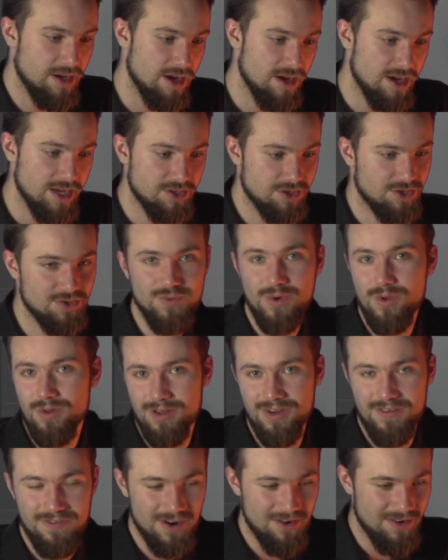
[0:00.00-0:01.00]
It just won't
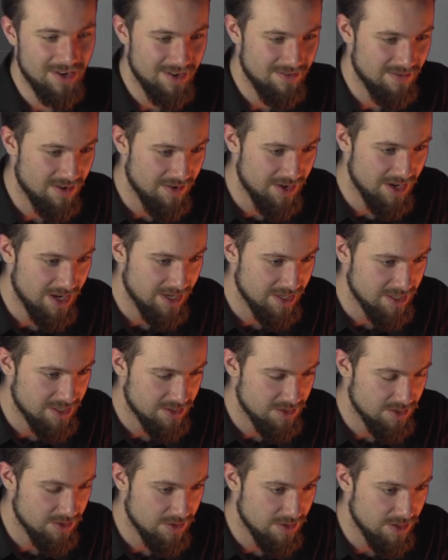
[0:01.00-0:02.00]
look very, very nice.
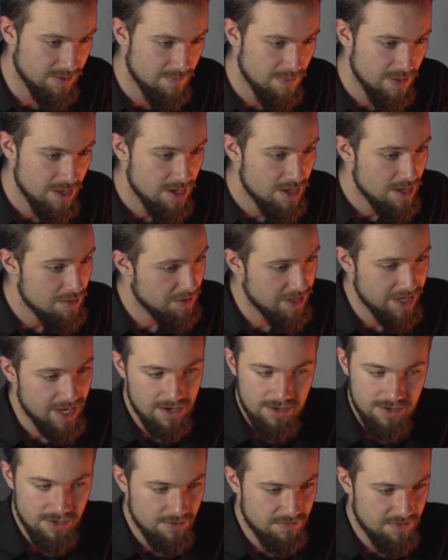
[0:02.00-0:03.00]
So but
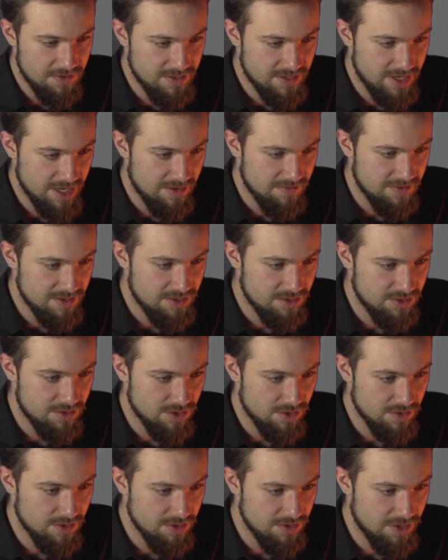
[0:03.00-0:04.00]
again, for the sake of this
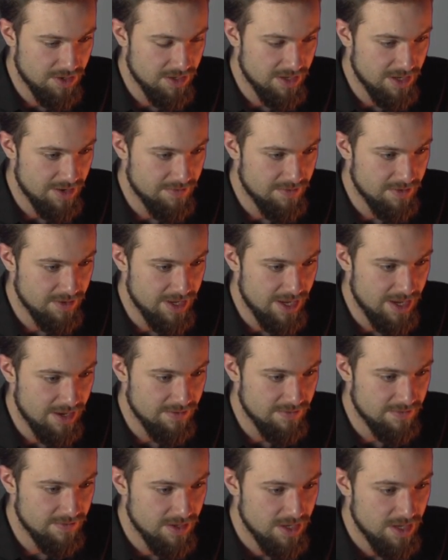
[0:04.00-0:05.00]
tutorial, you can definitely
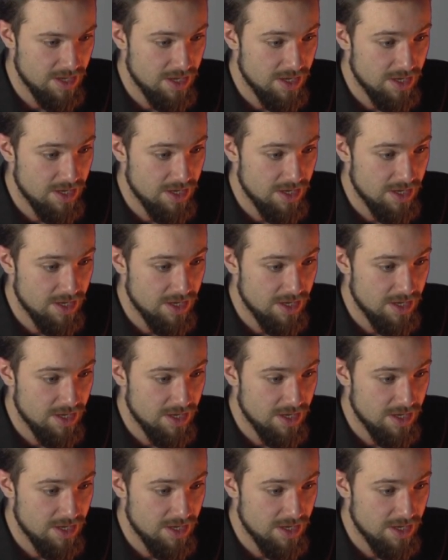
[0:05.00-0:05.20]
have